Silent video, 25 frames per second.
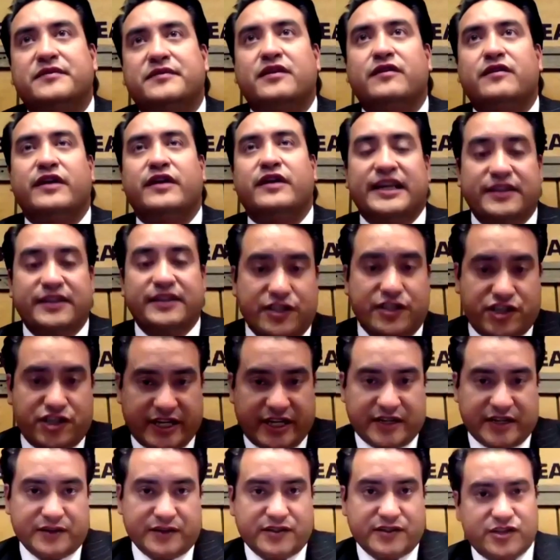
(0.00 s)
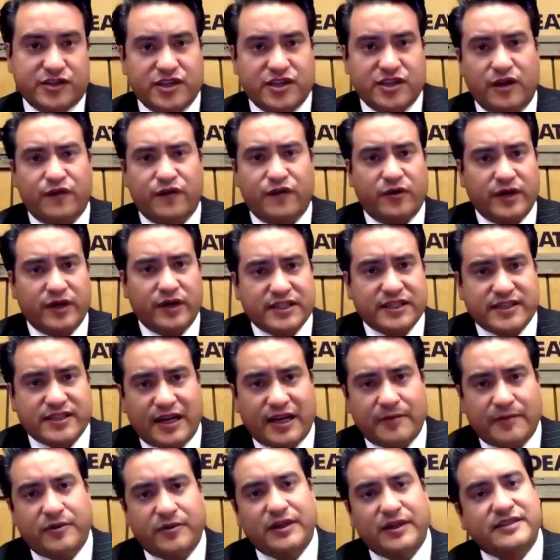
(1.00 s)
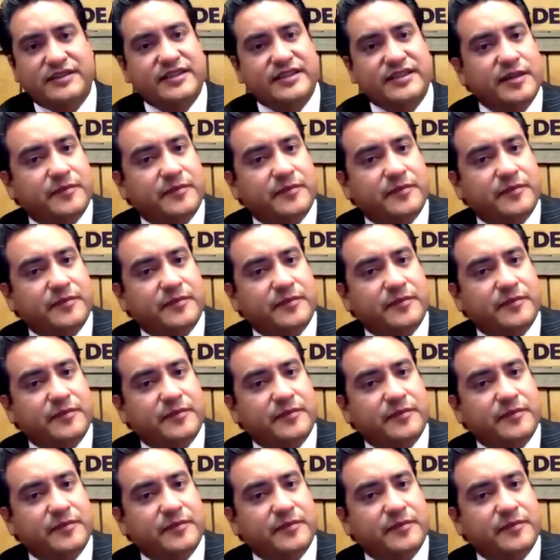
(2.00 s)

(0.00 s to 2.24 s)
in the jails. So, for example, let's keep it